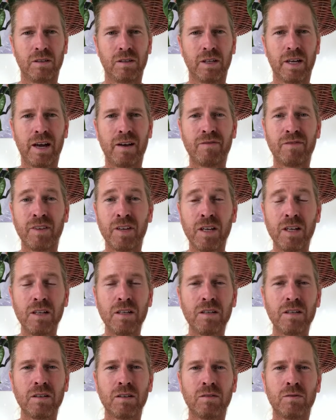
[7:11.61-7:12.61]

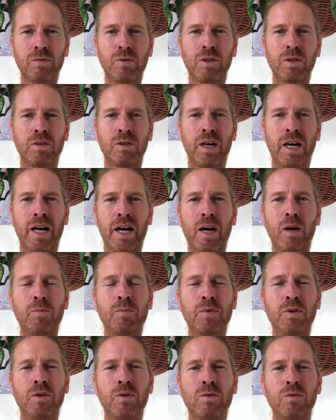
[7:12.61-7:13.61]
Caffeine will
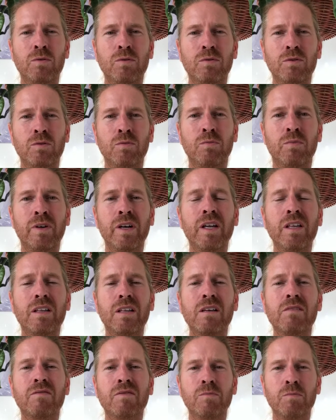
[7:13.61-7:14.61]
help you to breathe
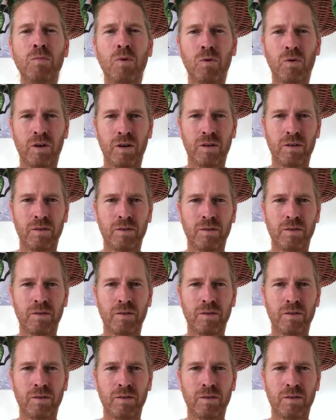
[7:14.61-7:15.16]
even more.